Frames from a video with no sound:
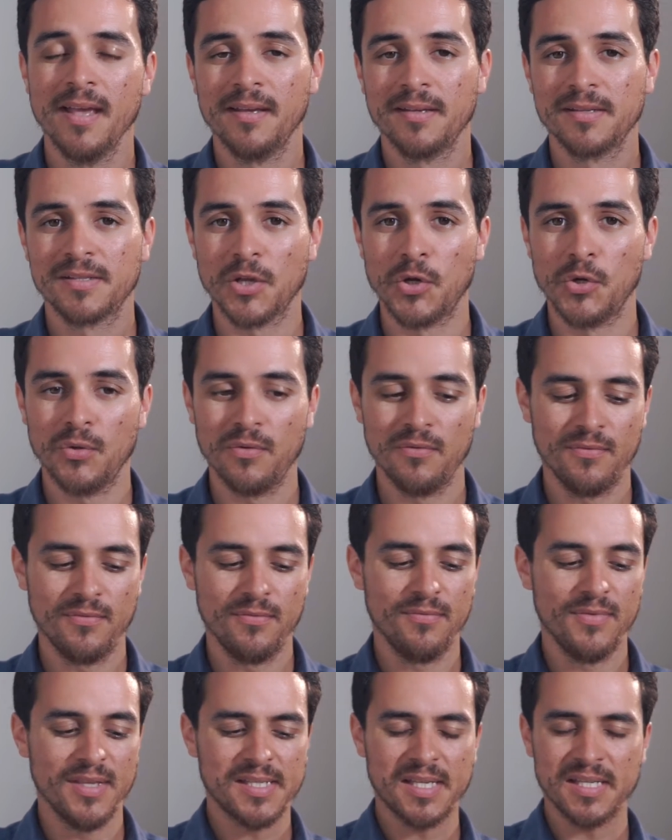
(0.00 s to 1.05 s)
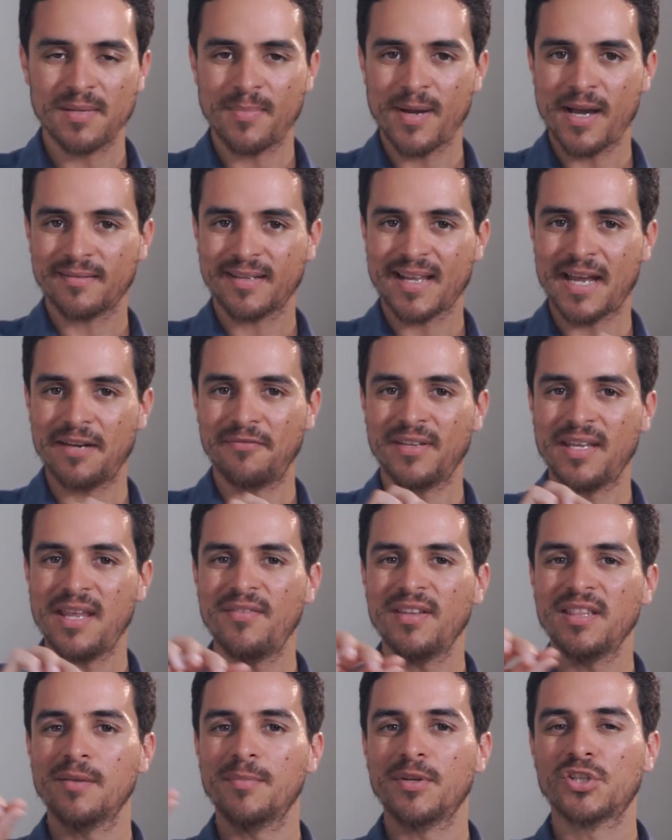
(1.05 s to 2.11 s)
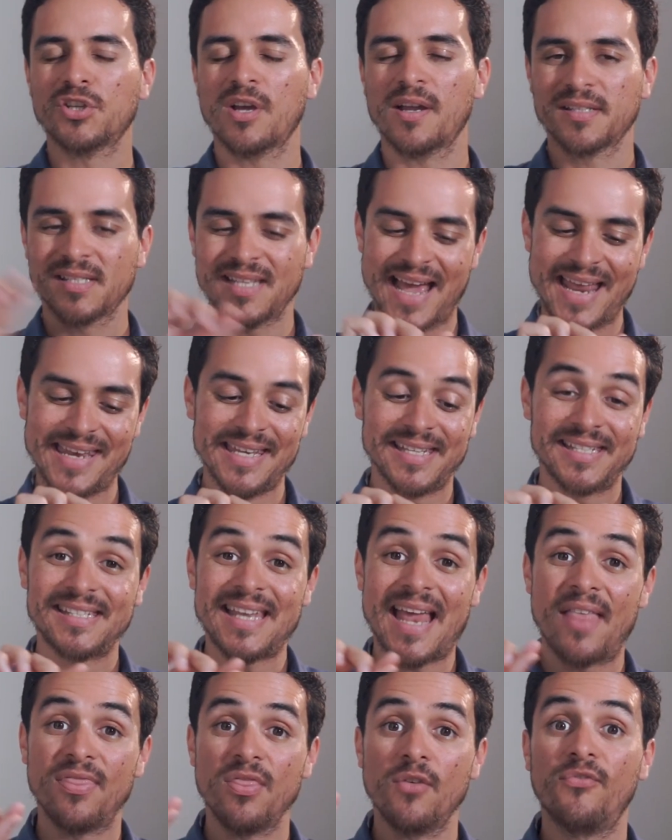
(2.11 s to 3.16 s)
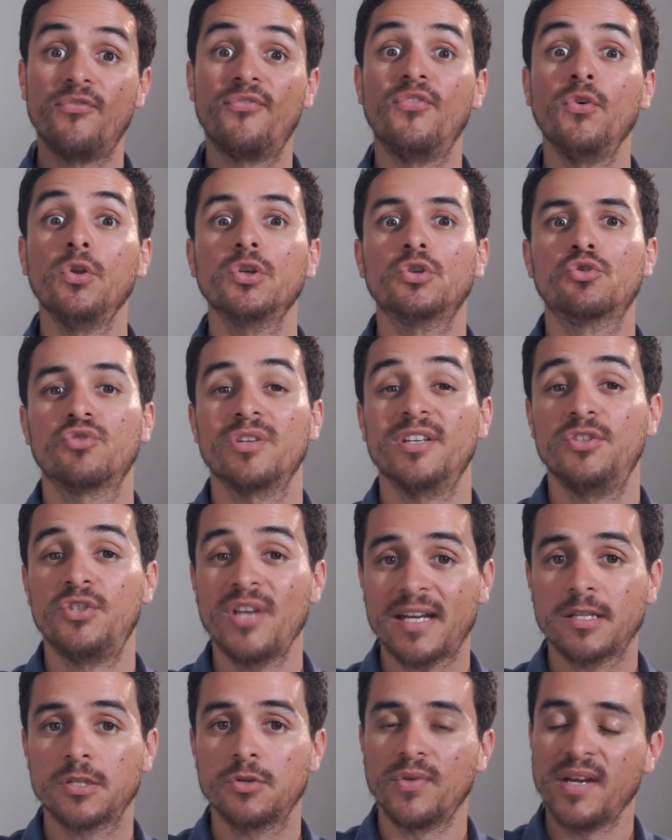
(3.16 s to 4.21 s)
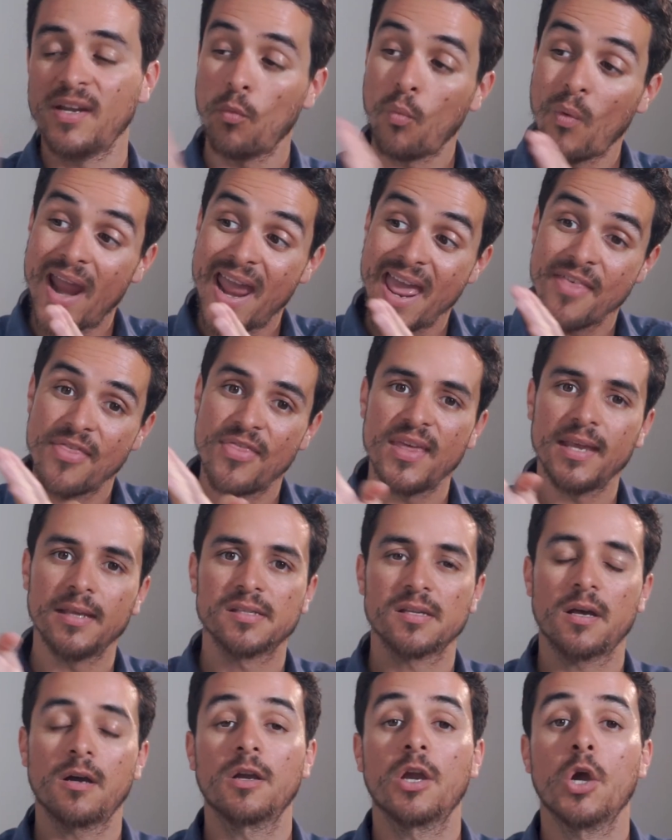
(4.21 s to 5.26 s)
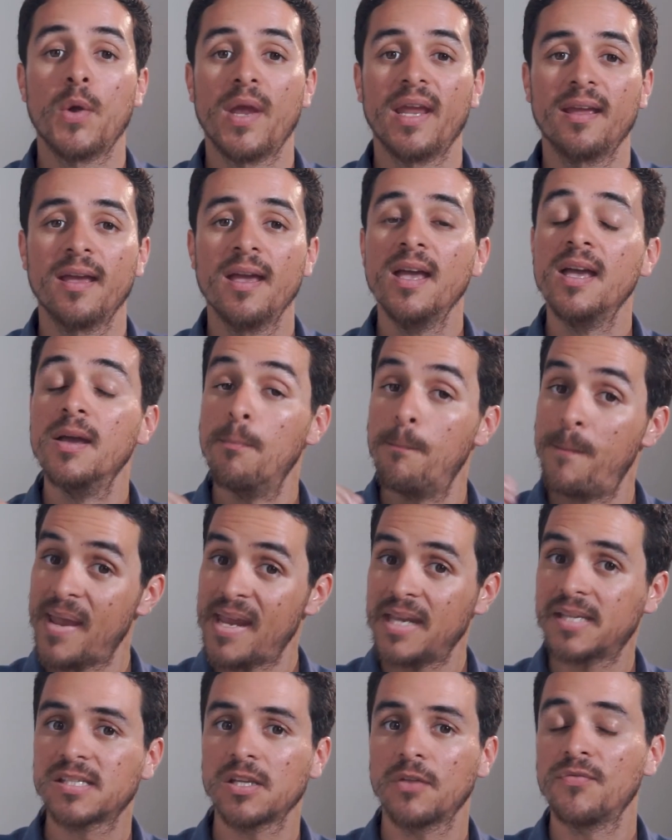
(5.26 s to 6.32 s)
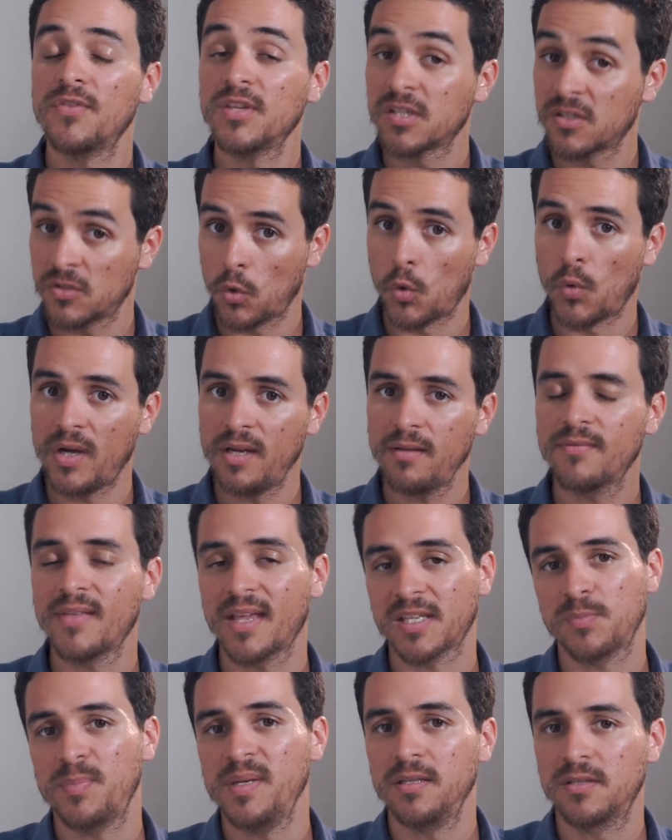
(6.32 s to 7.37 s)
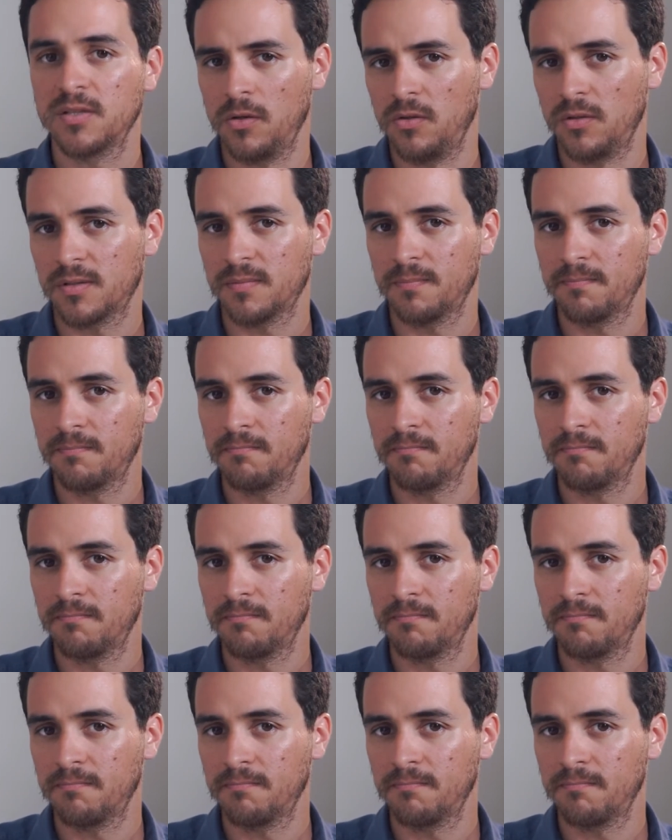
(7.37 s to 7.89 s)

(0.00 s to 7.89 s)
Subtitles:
So this is about kind of giving them a chance to understand the full trajectory, where things are going based on the story that's been told.